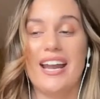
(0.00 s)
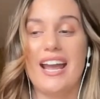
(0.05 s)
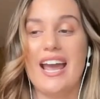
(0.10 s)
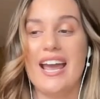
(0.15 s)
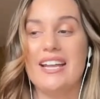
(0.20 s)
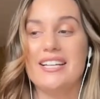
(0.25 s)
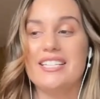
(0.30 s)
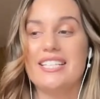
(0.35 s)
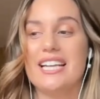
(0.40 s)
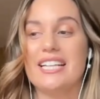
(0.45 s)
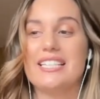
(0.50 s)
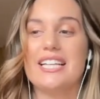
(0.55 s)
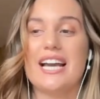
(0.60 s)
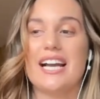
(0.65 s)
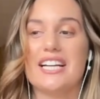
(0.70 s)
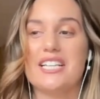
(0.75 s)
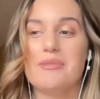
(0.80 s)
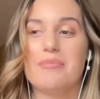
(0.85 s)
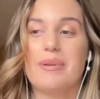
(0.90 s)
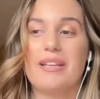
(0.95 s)
And TikTok
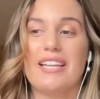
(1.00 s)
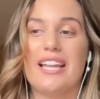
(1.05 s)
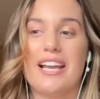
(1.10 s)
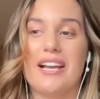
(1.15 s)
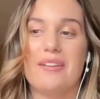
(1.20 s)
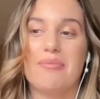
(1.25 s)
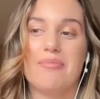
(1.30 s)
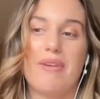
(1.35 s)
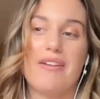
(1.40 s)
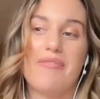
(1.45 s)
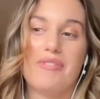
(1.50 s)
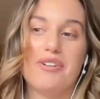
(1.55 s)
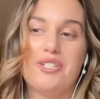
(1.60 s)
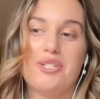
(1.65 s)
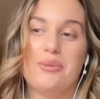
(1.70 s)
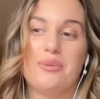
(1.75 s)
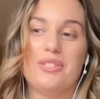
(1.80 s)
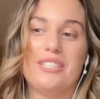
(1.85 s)
has been like my virtual